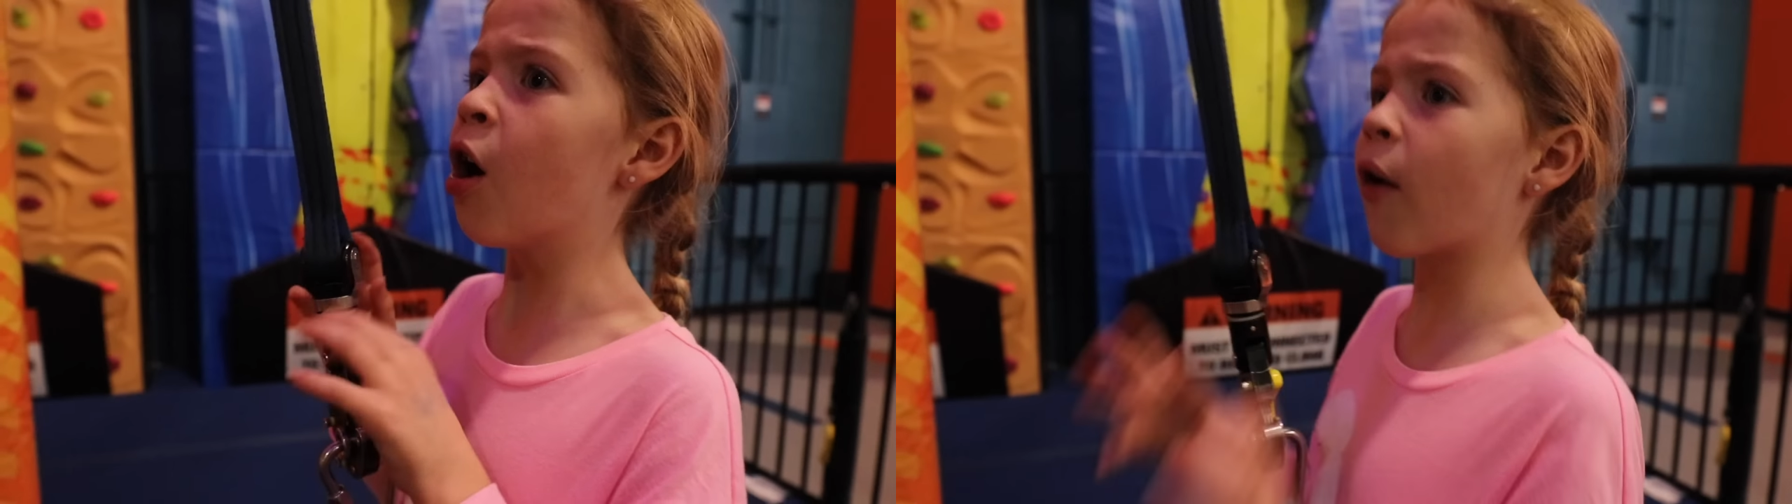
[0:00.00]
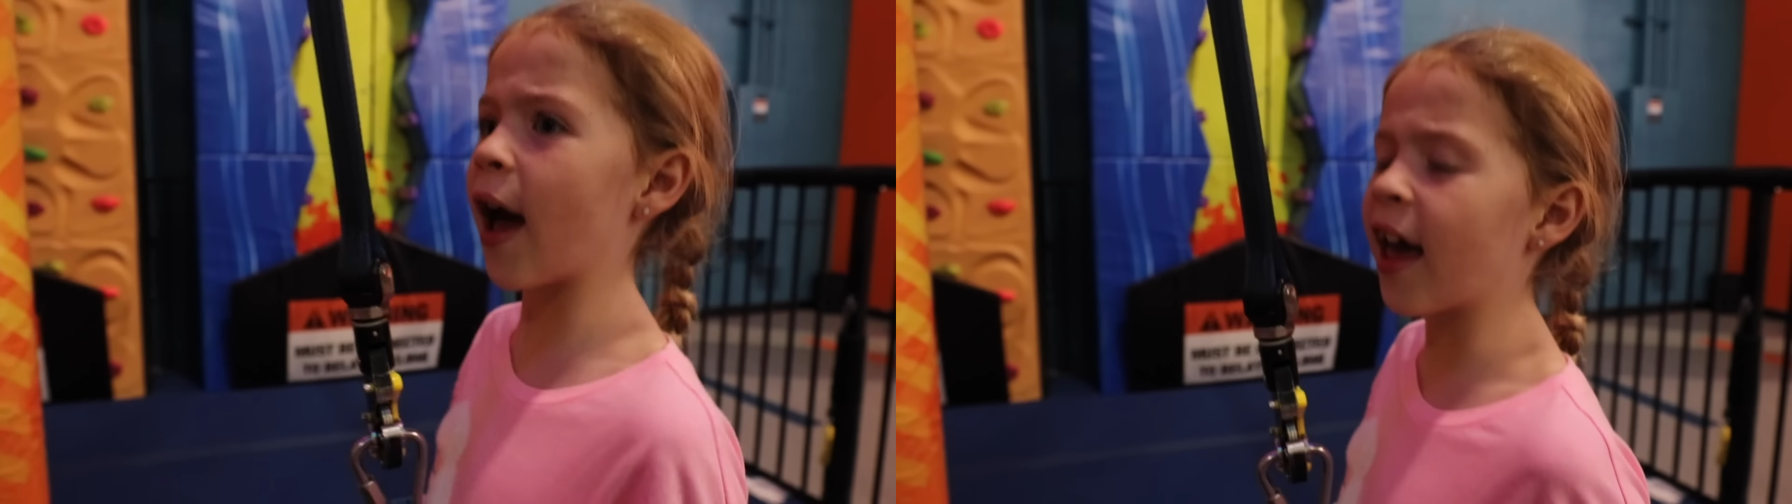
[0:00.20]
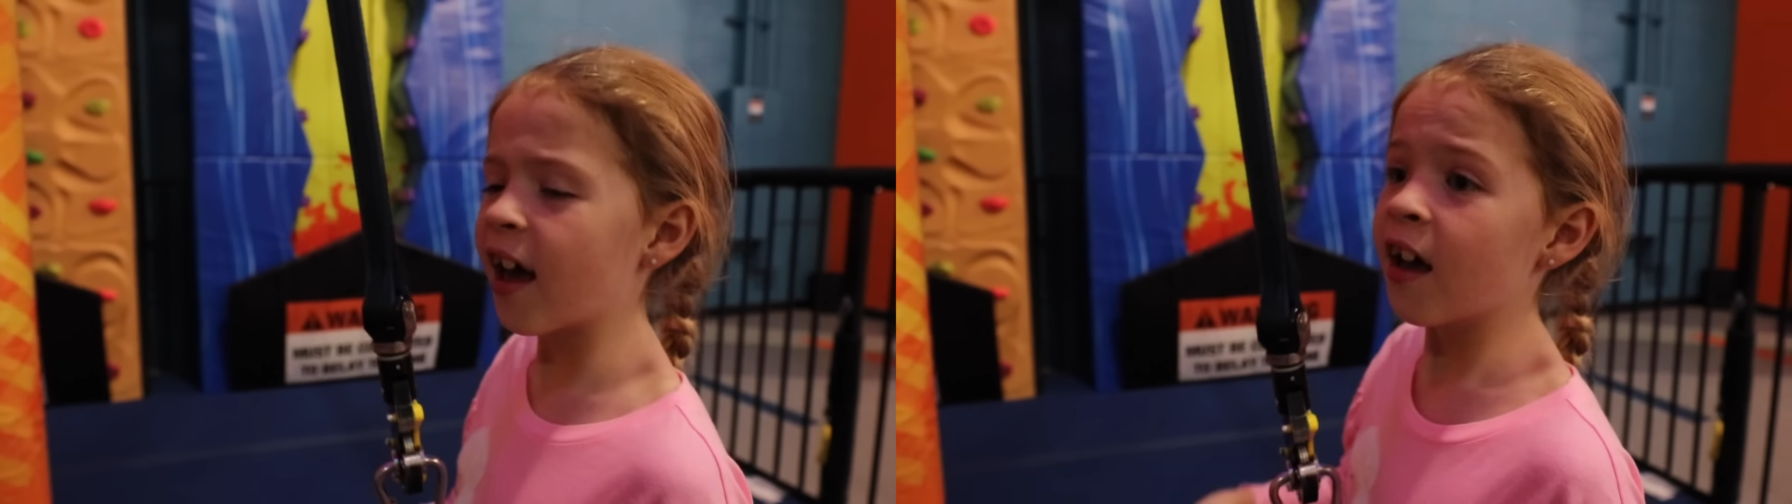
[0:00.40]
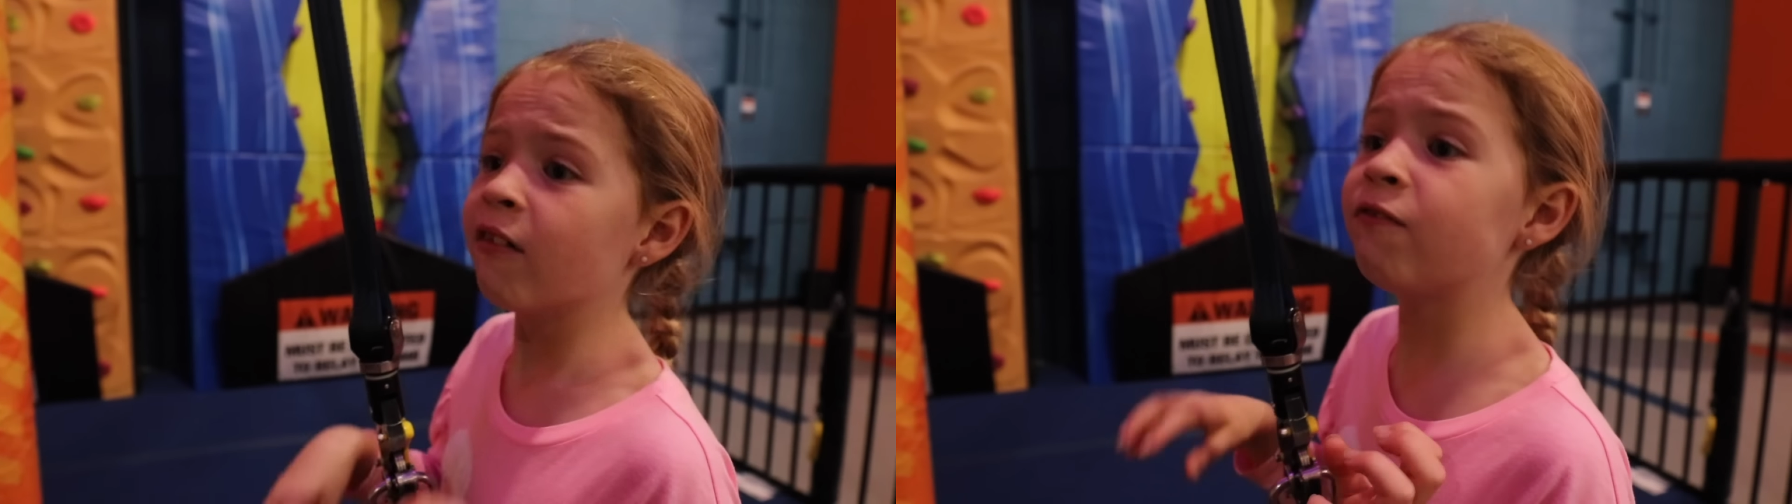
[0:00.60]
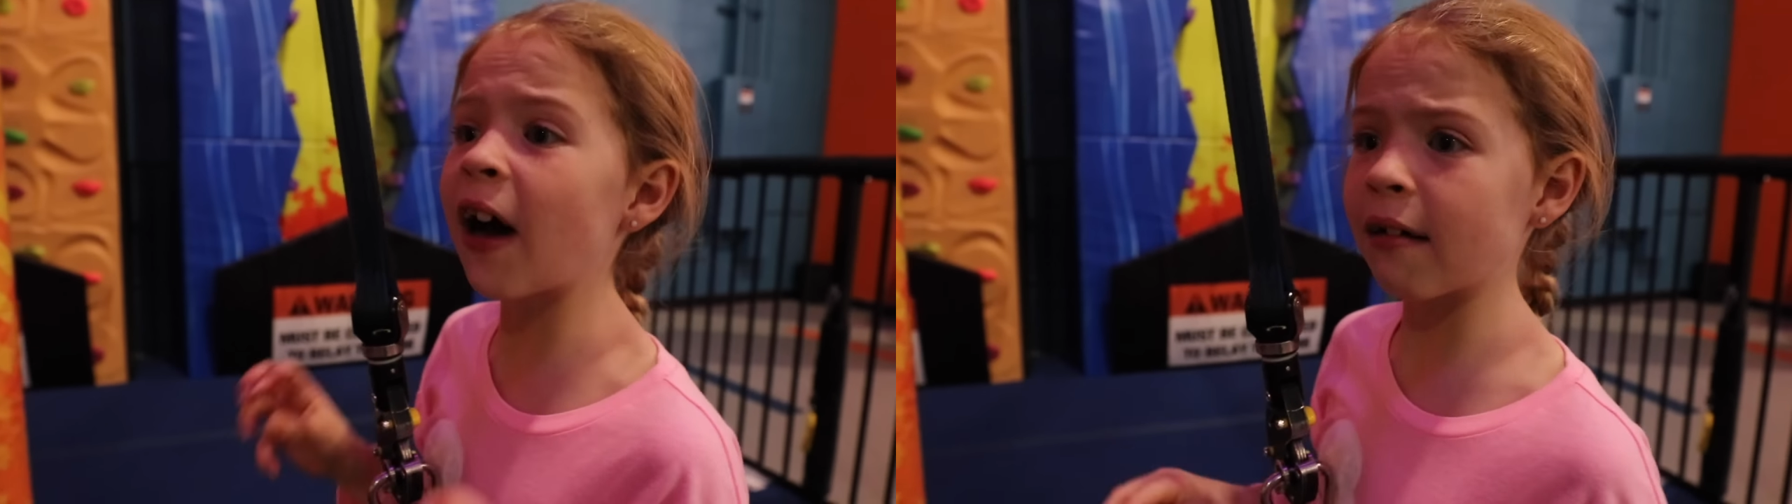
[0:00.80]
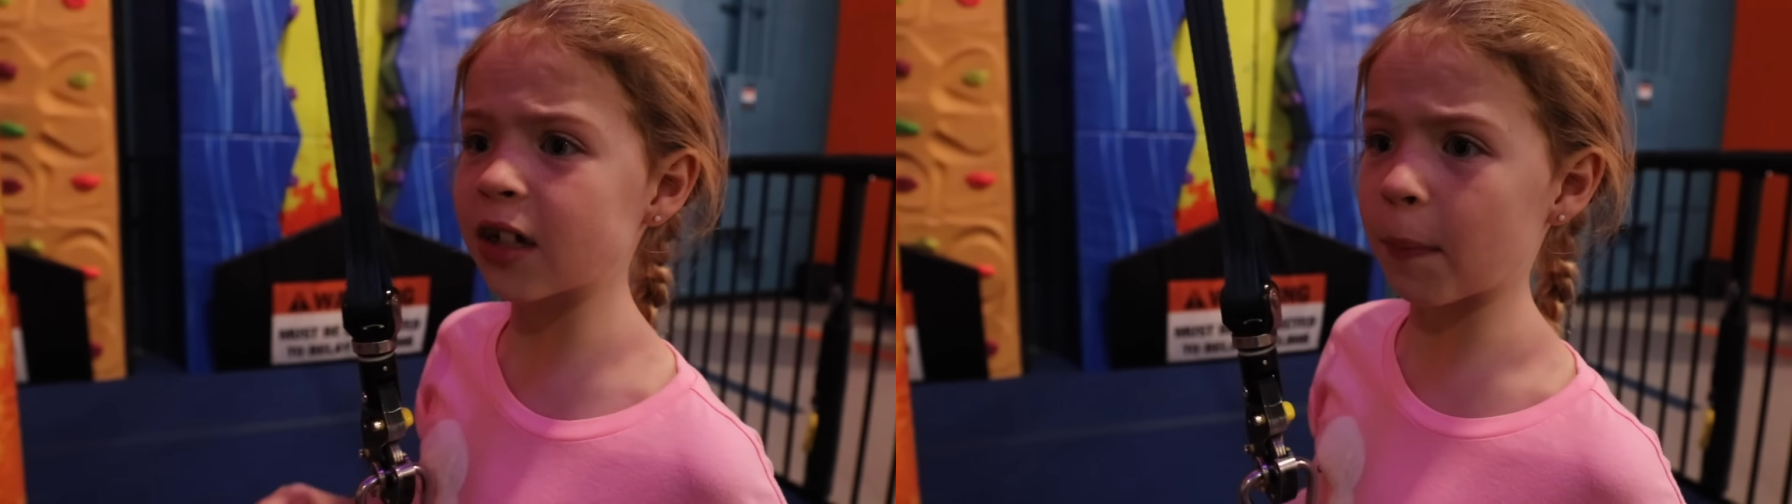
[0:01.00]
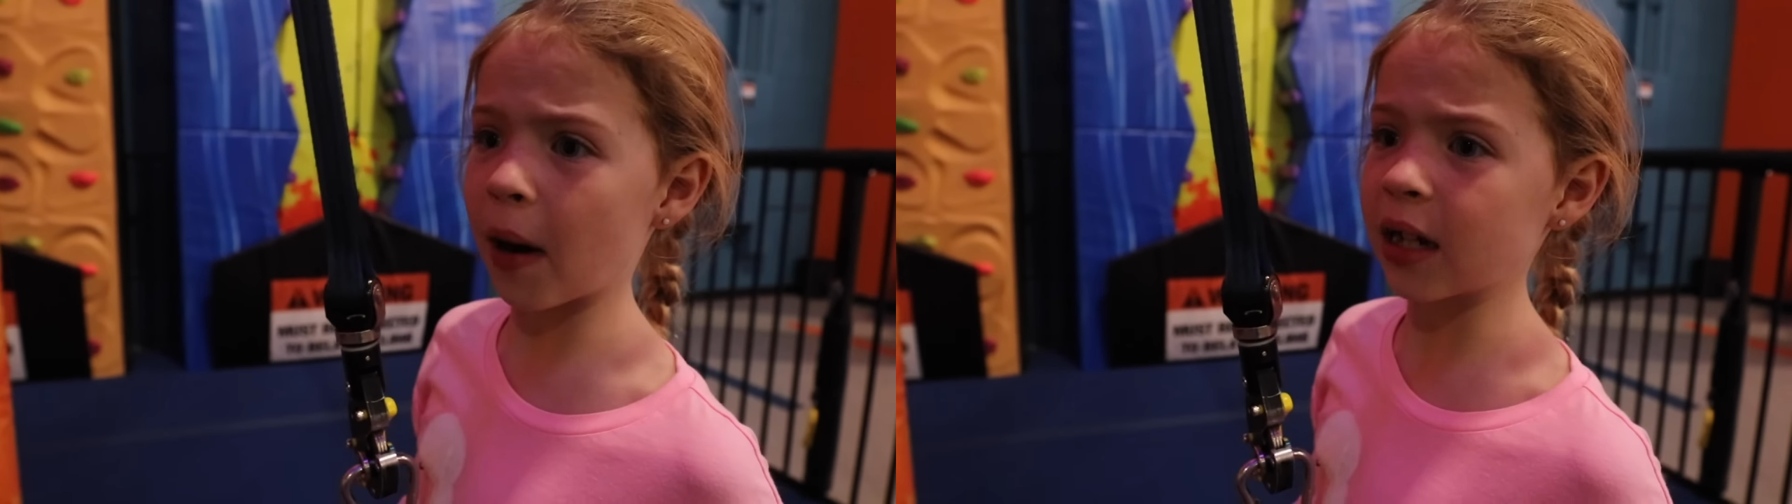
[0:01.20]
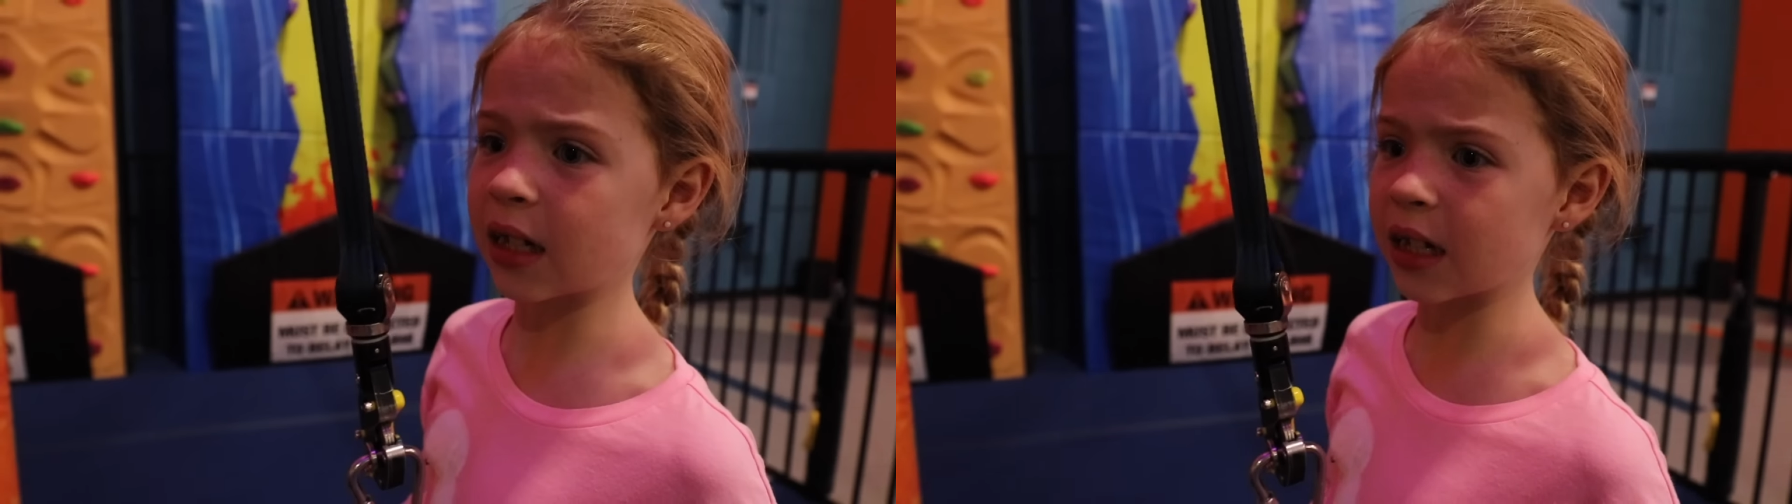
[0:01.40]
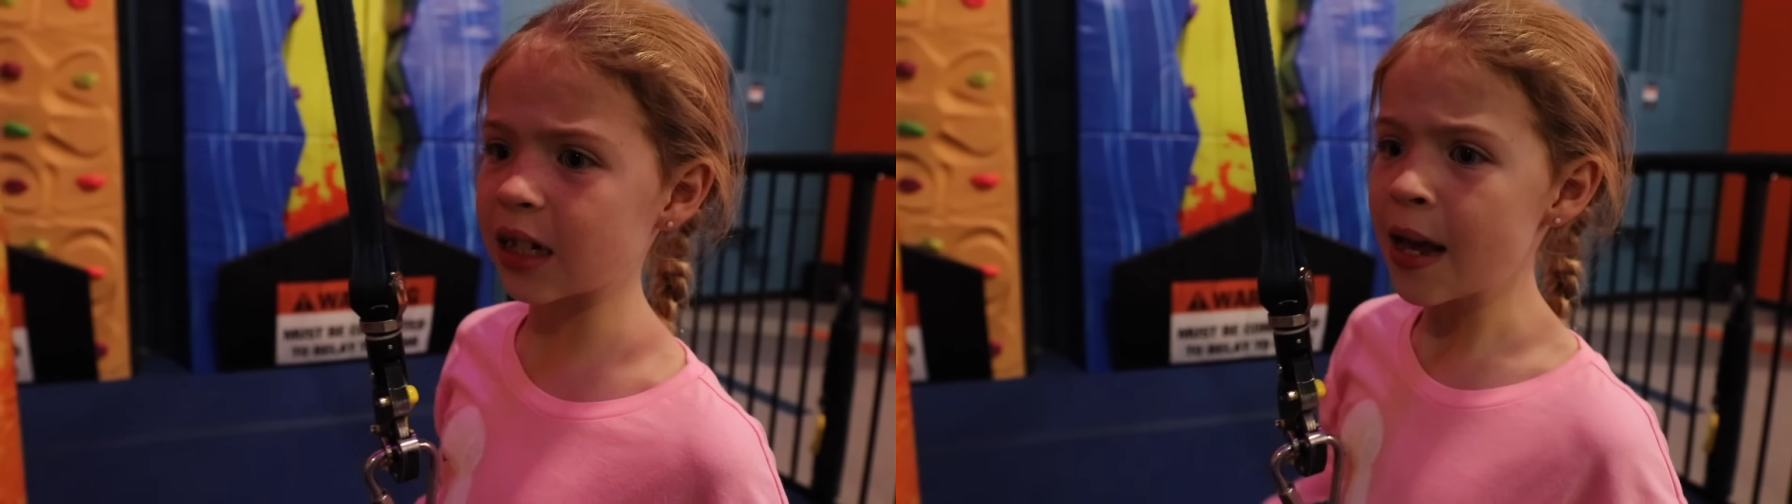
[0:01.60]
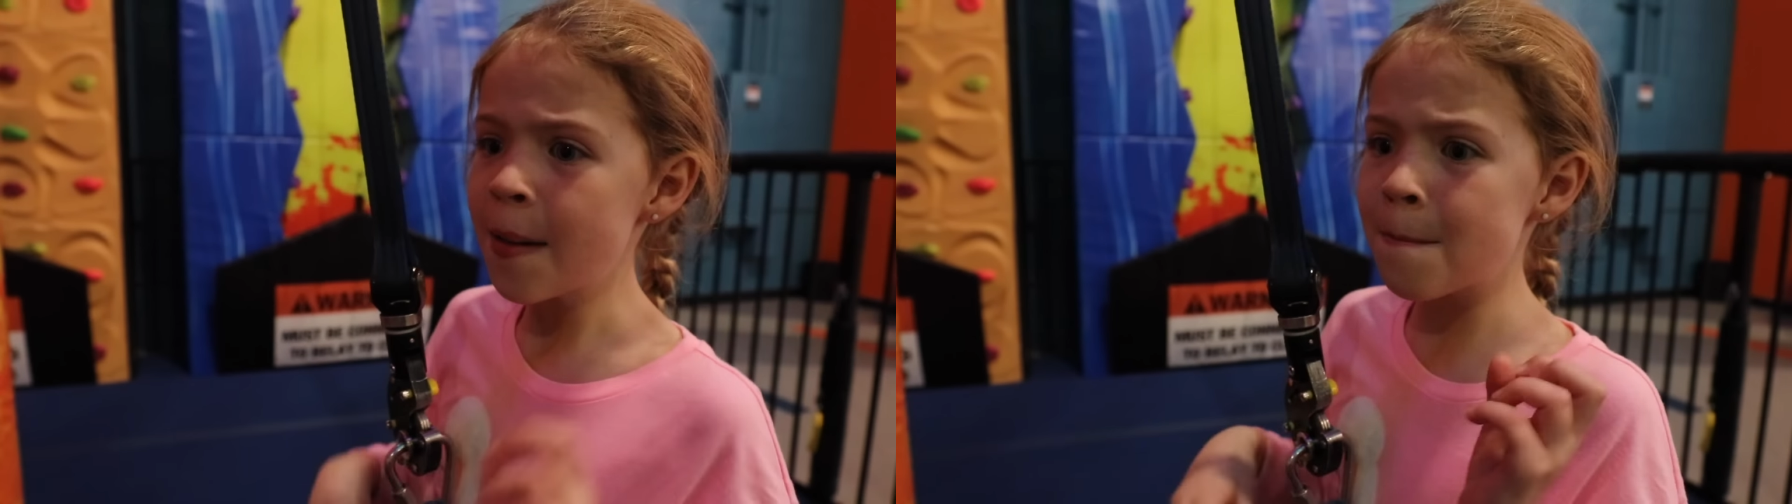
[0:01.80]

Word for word: Okay, five surprises.